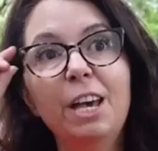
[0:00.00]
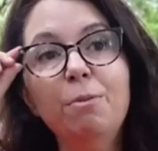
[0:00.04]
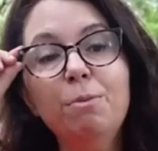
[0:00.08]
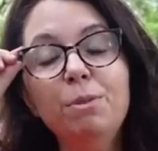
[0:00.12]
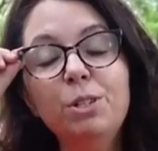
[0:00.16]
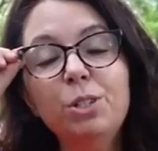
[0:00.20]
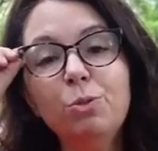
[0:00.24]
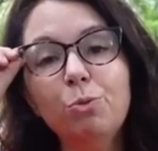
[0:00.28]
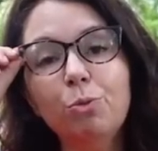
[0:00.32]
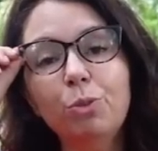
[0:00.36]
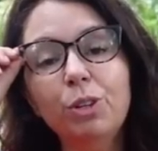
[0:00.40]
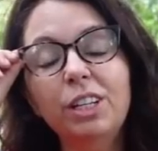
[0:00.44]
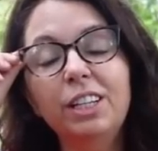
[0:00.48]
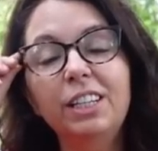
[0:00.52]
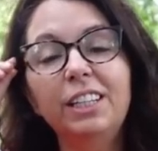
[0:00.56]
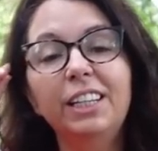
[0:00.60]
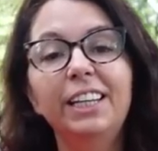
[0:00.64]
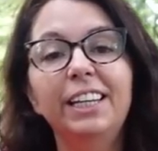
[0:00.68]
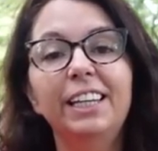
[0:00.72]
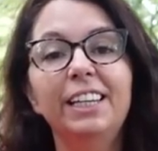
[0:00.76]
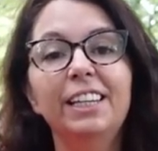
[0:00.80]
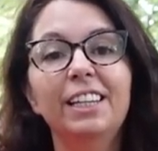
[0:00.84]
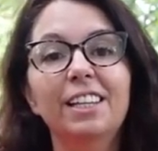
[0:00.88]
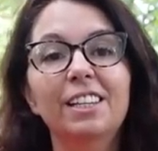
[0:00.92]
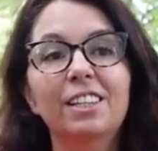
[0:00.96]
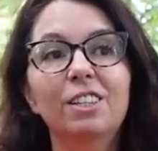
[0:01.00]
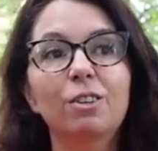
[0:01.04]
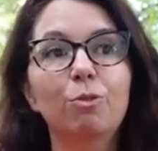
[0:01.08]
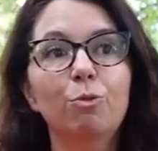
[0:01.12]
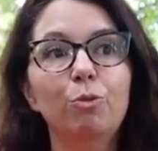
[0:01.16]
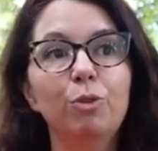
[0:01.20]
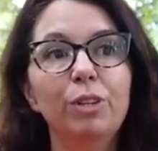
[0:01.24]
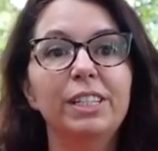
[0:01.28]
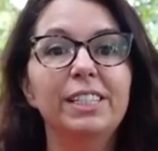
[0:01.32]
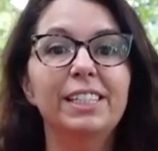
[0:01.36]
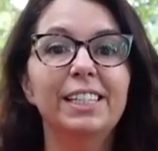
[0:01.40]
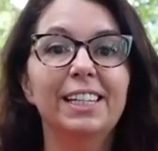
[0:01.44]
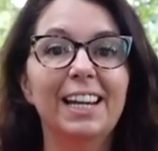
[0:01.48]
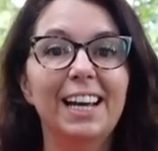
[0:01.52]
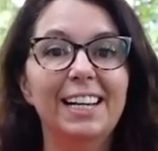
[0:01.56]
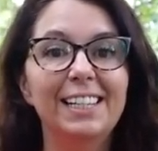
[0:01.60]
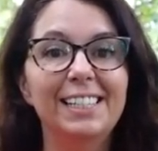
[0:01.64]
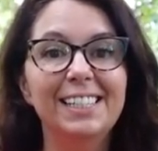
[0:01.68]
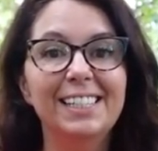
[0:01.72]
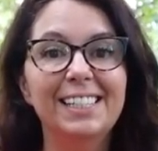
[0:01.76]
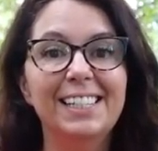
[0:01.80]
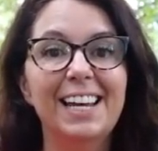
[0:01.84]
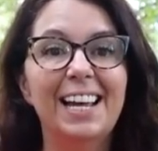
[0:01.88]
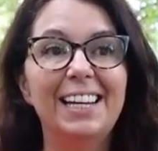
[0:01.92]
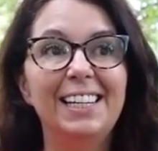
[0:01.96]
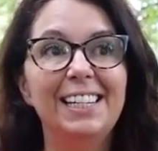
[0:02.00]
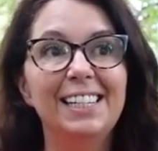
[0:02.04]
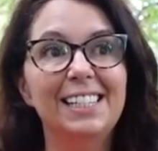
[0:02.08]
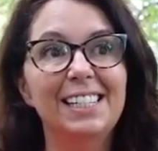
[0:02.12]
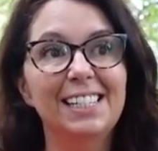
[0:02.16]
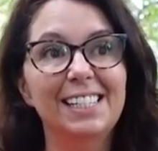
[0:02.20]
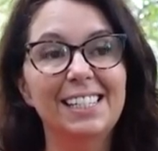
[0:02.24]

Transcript: It was really the reason I decided